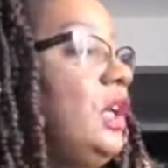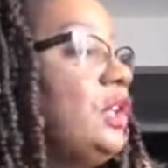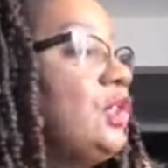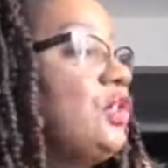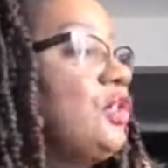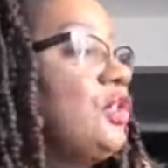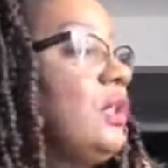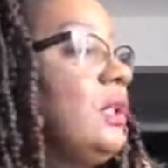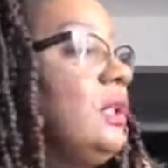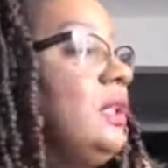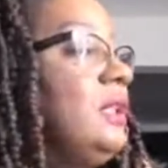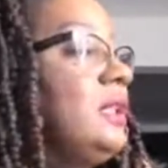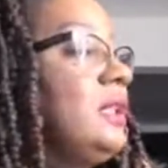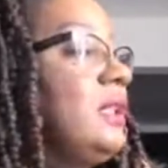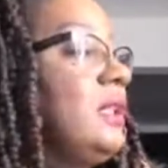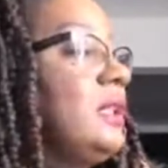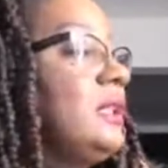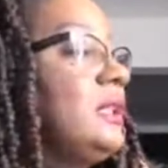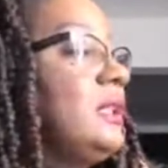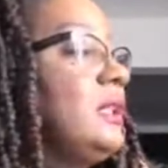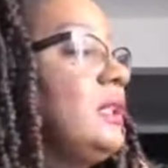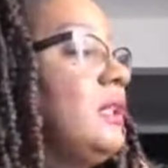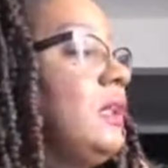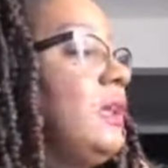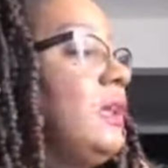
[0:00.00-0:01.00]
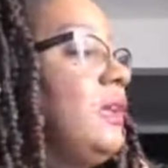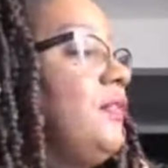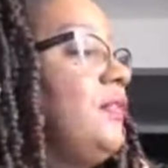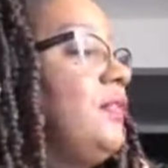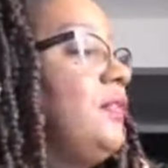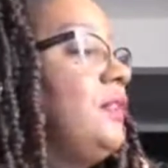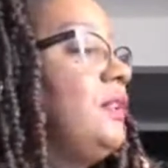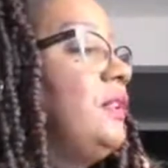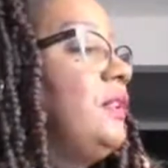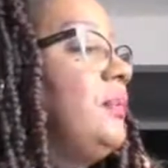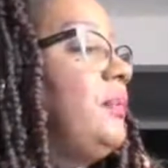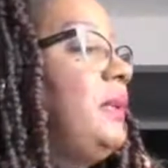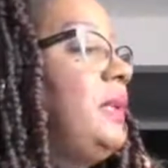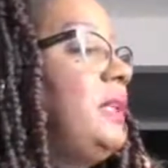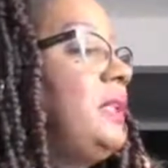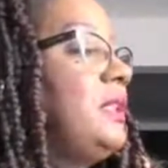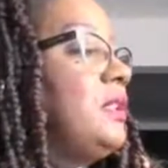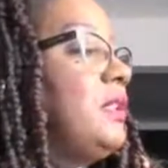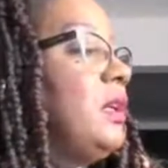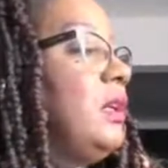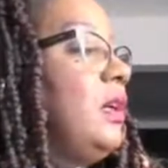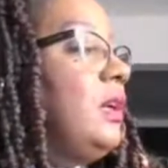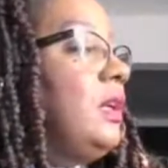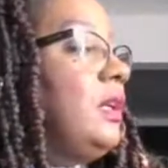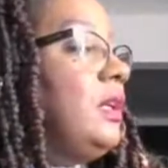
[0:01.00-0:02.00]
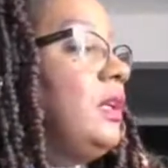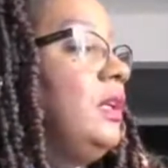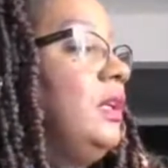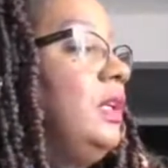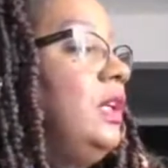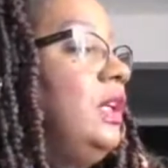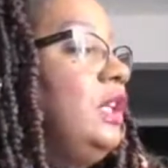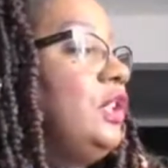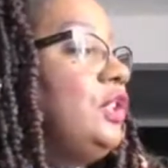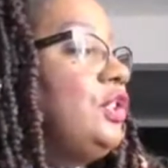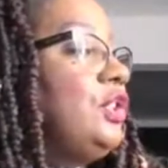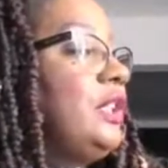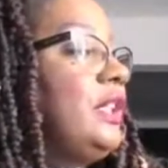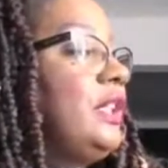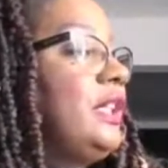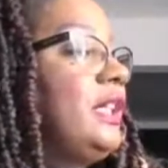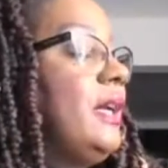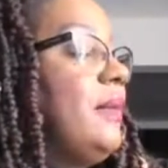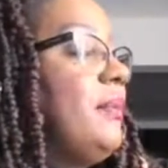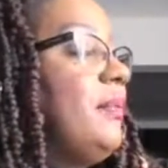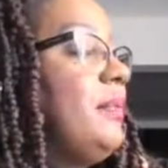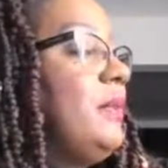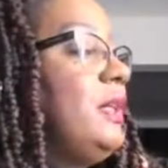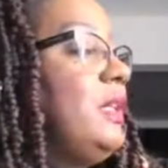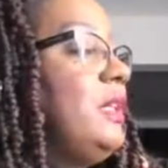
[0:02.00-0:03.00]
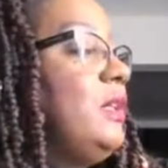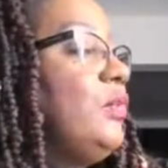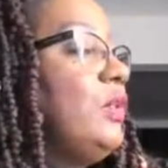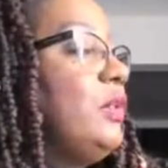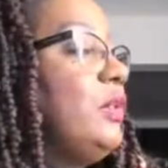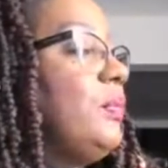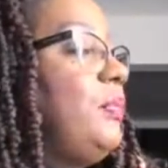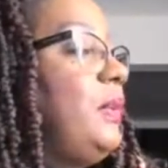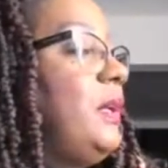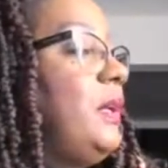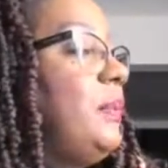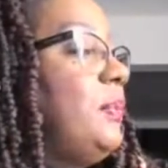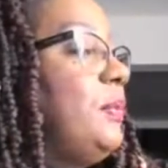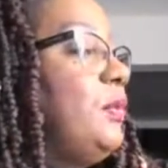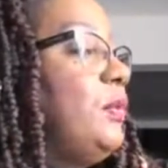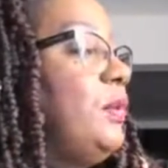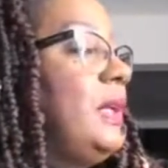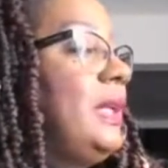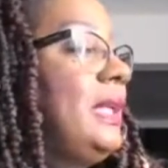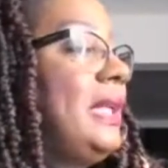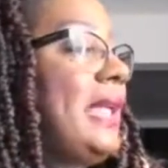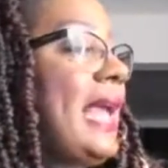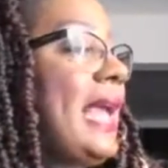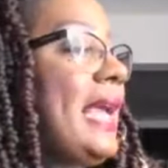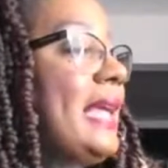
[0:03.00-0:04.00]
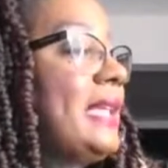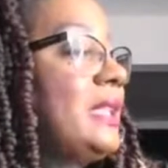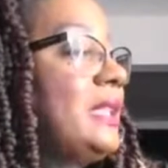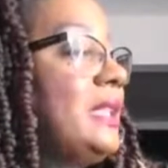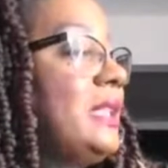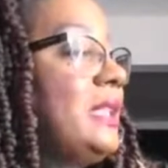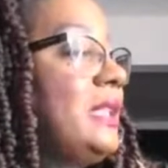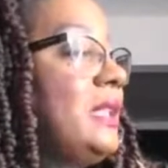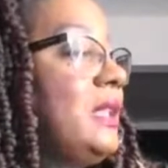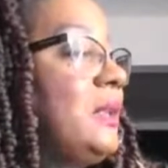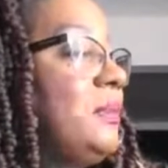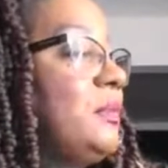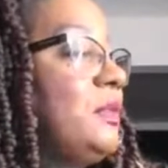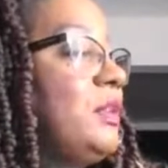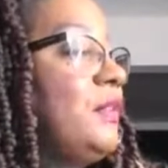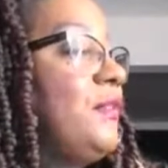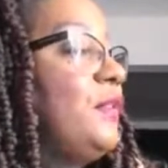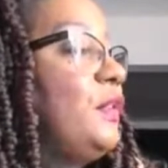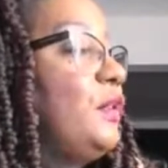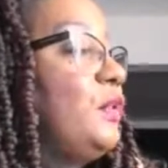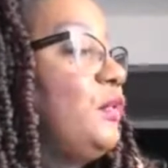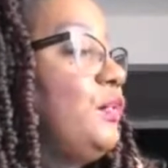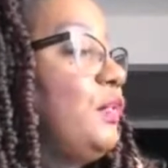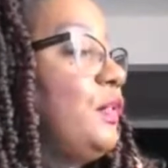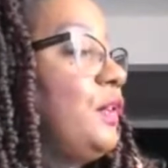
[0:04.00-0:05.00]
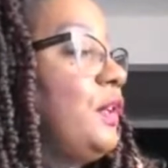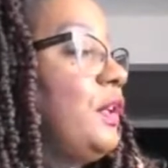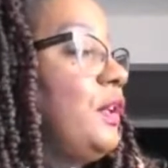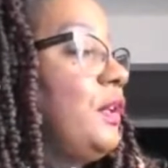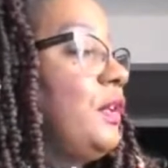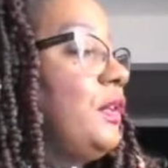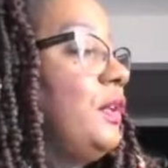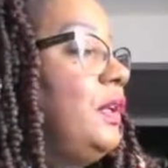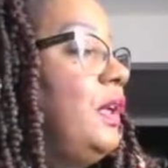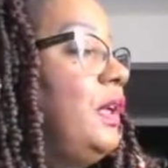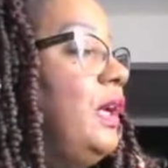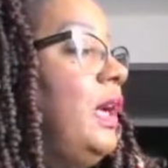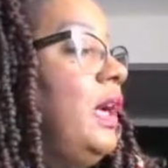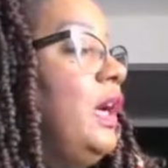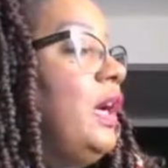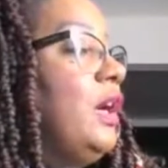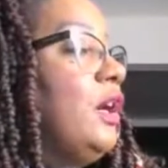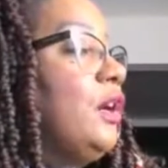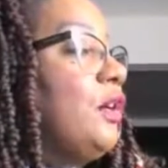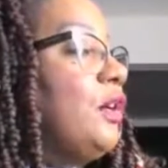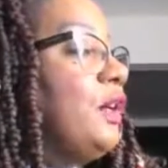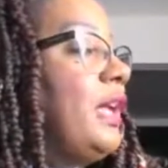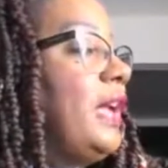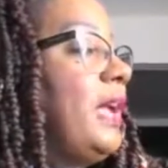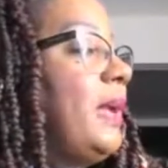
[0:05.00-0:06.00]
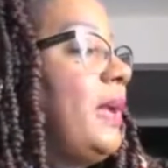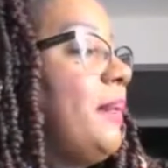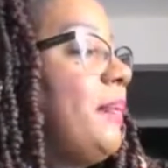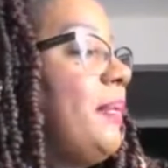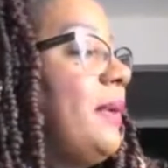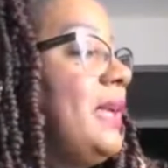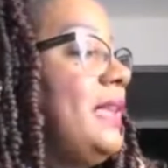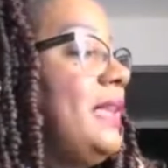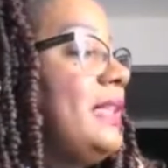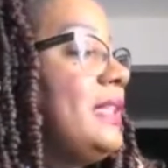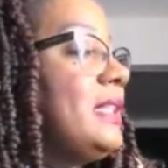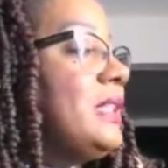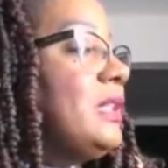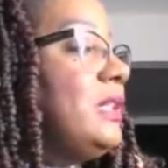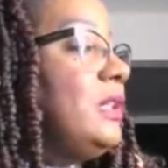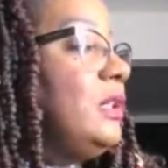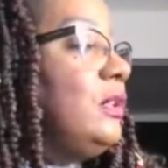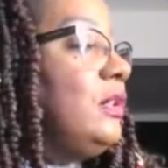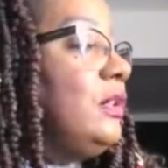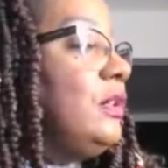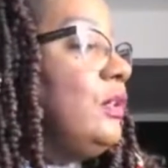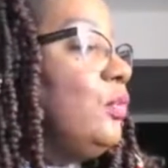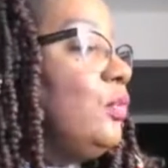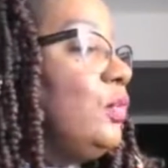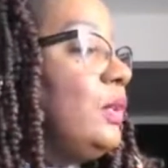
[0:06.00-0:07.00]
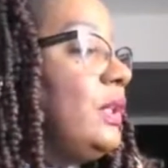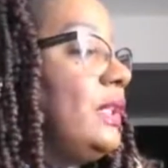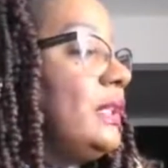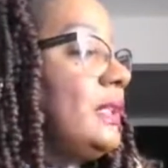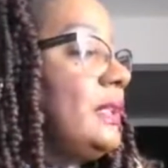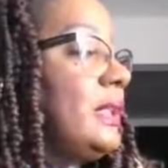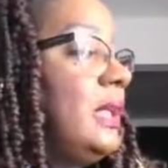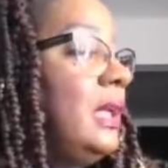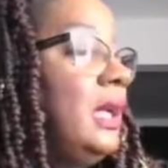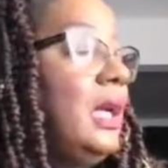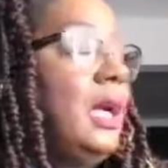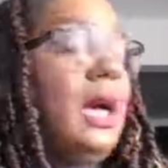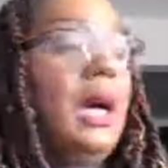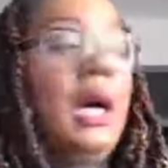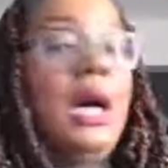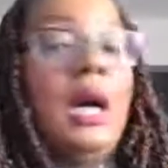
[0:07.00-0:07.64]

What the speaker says: Shirley dusted off the mean talk. She kept meeting with people and asking them to vote for her. Her campaign slogan was